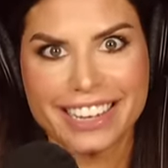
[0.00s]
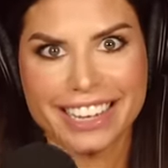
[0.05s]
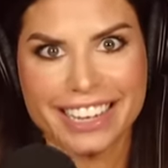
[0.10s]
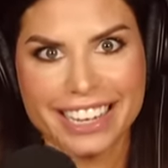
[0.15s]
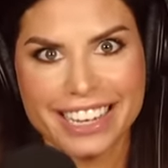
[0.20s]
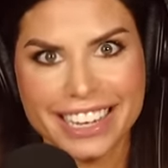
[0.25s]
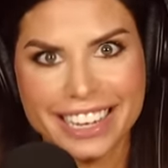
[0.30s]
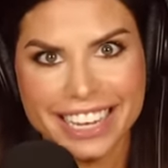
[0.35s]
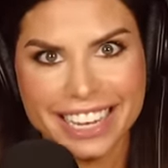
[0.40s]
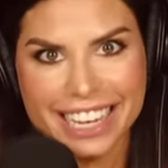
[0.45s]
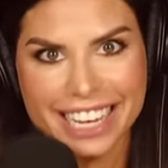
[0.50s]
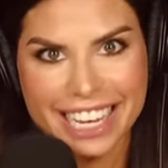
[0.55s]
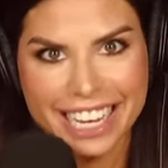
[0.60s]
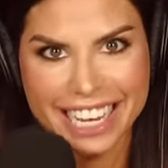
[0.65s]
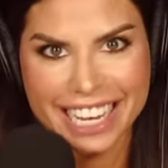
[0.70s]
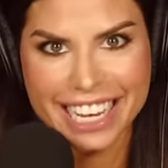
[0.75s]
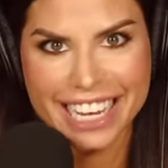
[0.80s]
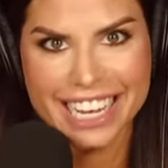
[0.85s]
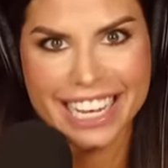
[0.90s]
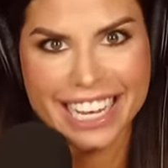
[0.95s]

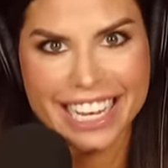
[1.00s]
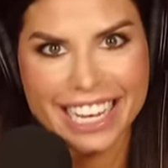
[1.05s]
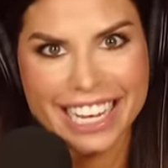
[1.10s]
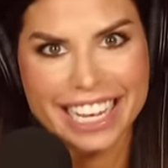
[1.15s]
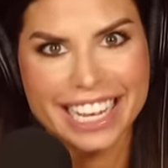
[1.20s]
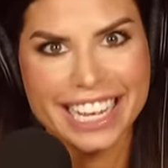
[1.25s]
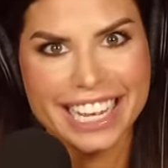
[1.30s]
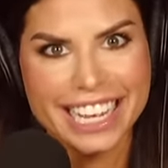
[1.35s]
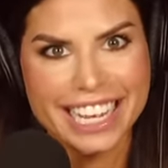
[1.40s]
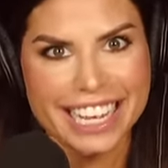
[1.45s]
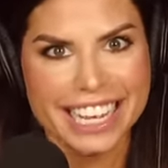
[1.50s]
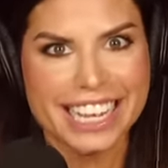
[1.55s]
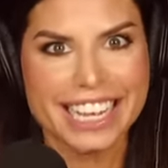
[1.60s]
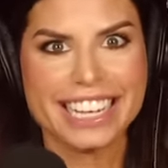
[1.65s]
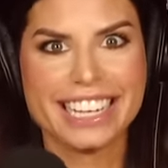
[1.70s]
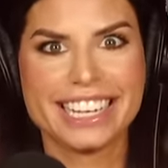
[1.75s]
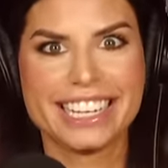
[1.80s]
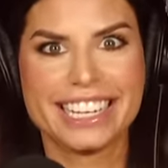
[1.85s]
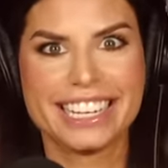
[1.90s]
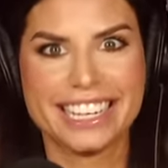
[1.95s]

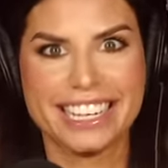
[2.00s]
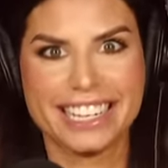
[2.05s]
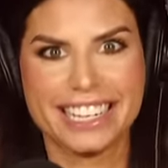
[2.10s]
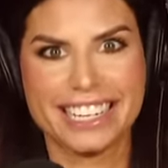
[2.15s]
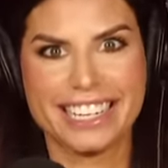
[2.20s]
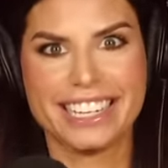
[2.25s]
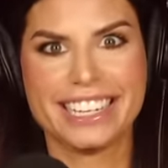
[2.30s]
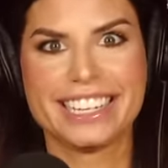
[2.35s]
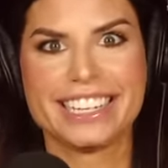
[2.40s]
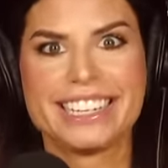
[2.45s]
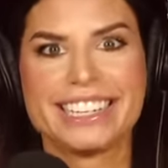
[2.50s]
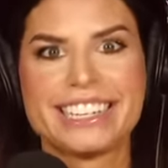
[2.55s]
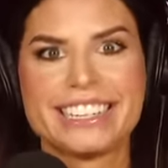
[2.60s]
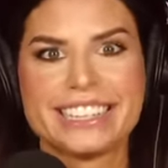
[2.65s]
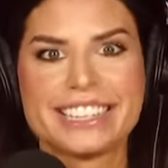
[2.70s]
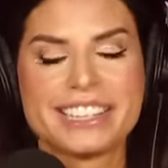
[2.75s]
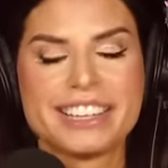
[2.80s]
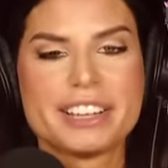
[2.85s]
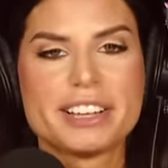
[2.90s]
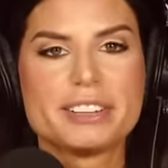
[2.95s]

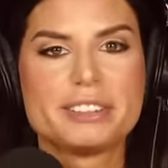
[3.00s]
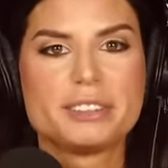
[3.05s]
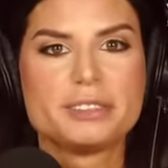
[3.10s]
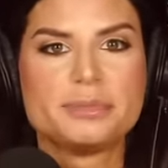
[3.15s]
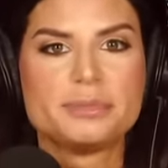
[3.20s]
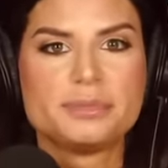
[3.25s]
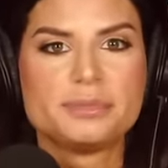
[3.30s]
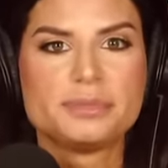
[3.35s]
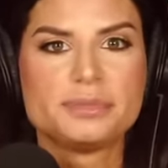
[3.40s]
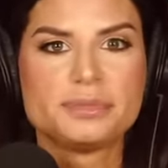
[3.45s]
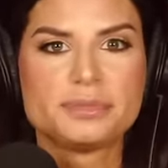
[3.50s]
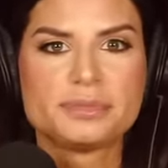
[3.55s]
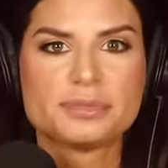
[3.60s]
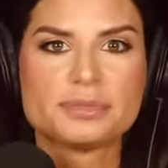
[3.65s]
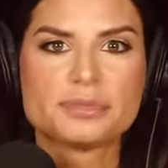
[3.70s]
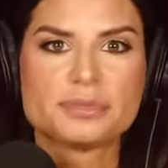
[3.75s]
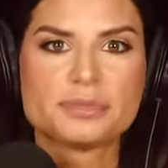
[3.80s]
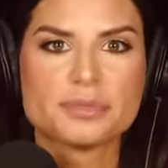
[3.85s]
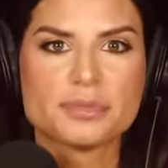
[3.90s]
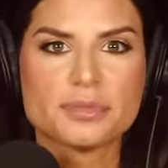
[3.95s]

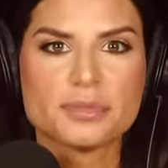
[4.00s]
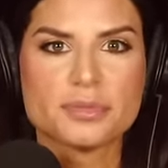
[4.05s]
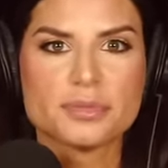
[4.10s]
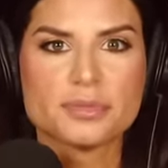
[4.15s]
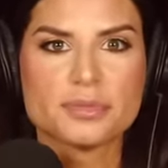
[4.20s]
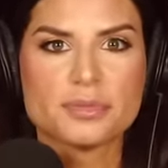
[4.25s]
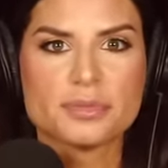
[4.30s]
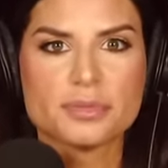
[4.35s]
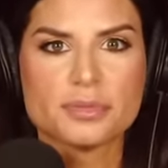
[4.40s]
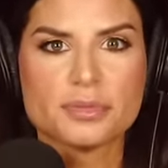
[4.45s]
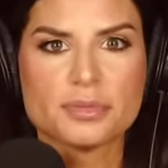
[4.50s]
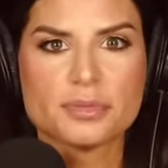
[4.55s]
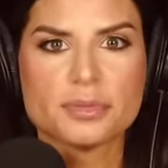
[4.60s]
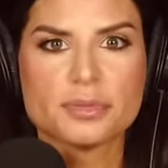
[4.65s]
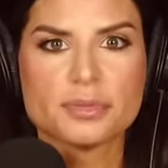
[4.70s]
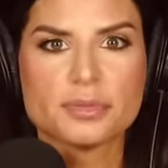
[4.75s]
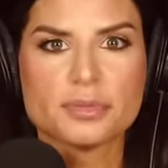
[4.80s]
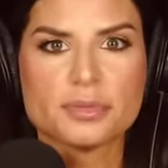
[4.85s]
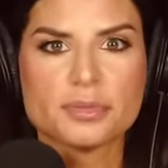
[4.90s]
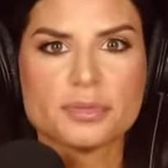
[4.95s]

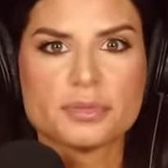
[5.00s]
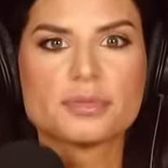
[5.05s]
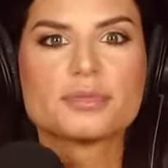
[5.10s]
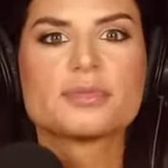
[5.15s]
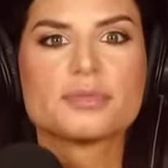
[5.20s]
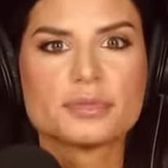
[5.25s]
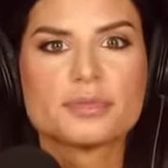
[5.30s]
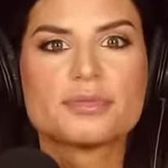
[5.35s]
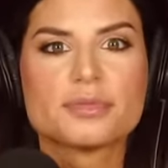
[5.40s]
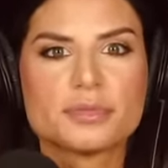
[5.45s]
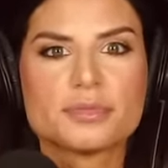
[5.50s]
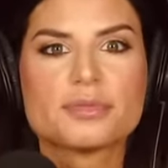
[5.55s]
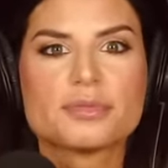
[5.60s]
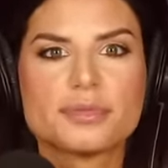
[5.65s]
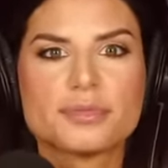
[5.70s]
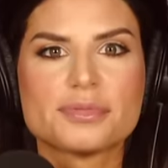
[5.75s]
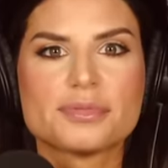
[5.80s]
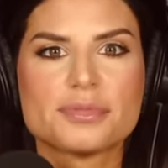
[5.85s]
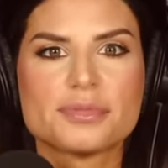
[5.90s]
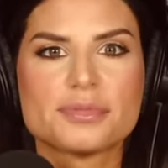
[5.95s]

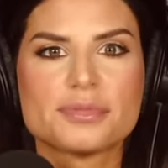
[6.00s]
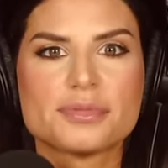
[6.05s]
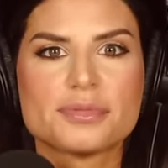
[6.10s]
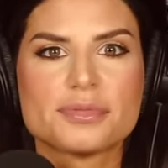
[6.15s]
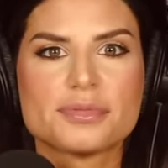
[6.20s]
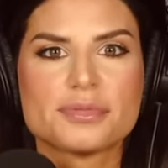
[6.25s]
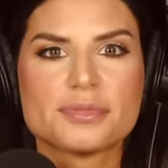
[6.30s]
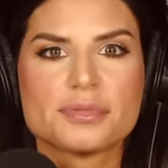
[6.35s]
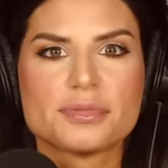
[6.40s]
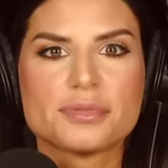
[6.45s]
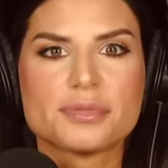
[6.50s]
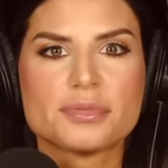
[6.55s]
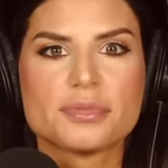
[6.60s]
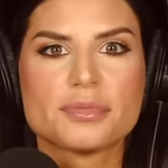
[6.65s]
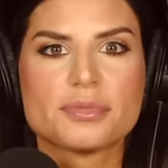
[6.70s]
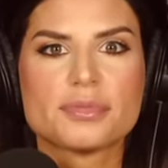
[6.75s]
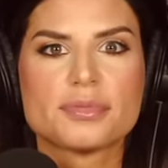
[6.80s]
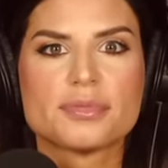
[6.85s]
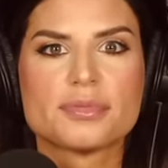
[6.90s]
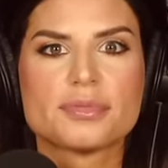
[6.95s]

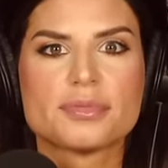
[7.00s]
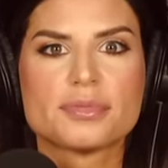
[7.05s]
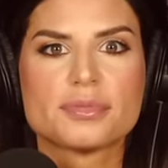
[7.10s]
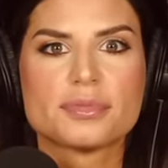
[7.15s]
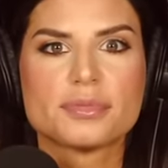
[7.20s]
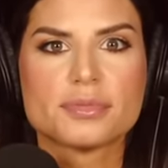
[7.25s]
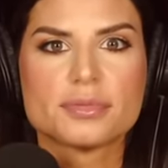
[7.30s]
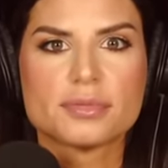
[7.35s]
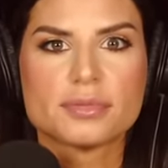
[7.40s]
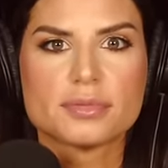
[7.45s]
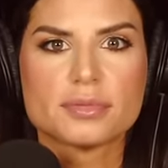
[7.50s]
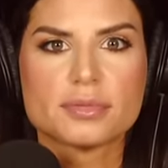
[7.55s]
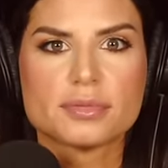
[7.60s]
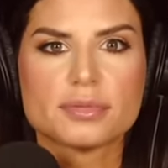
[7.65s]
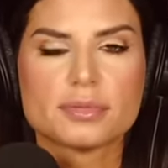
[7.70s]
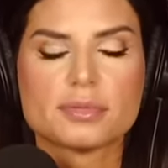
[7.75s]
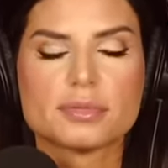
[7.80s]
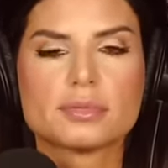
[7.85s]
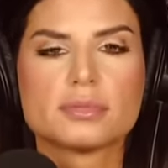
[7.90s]
This person isn't speaking.